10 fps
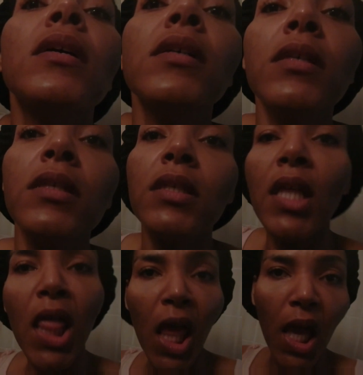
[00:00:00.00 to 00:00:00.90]
is
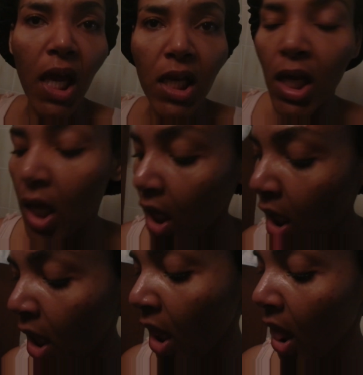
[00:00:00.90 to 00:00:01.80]

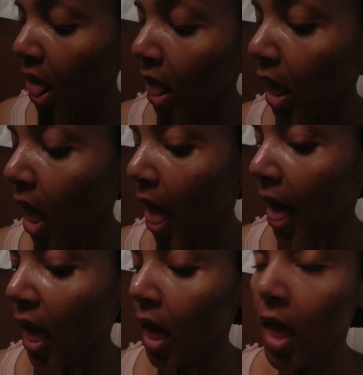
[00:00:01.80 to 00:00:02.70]
clean,
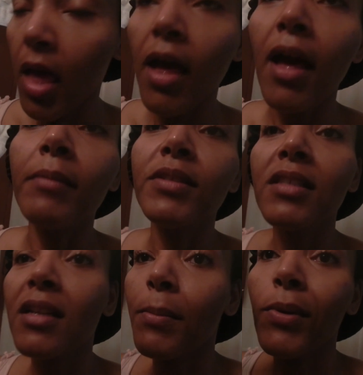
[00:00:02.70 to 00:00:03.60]
okay, I'm
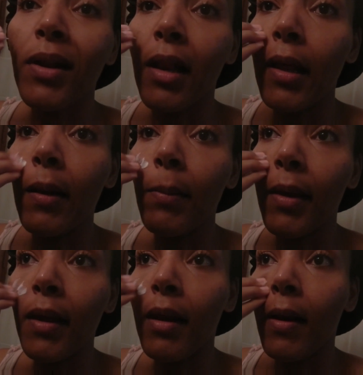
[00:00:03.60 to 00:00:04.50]
just gonna put a little
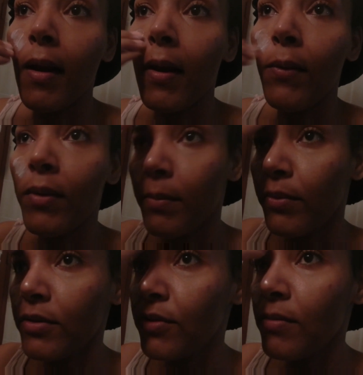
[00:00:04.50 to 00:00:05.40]
bit. I don't want
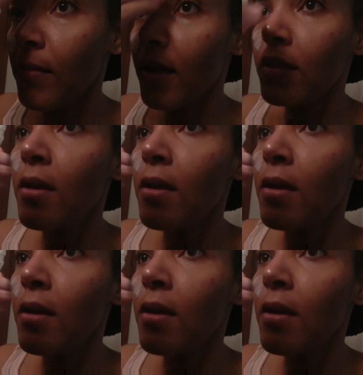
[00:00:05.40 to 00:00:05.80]
to put too much.